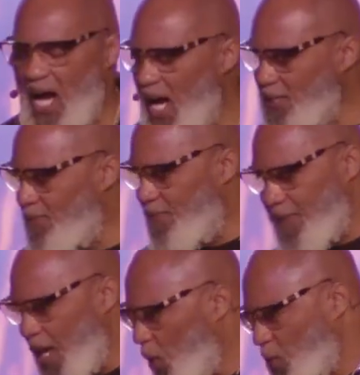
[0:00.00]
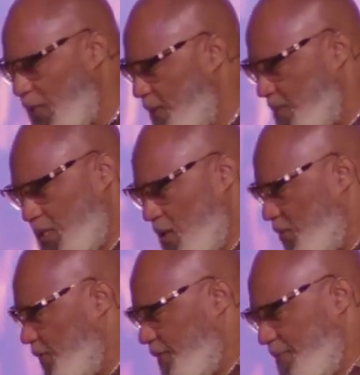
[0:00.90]
God veiled
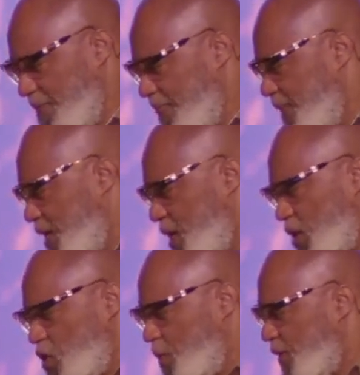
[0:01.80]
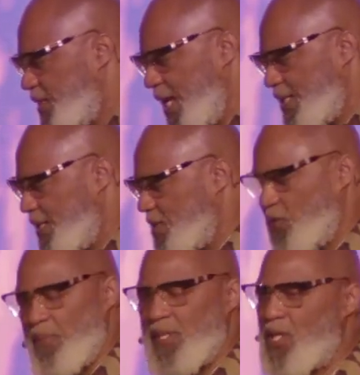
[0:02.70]
himself to protect us
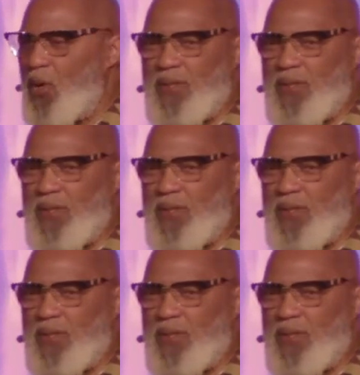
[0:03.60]
from his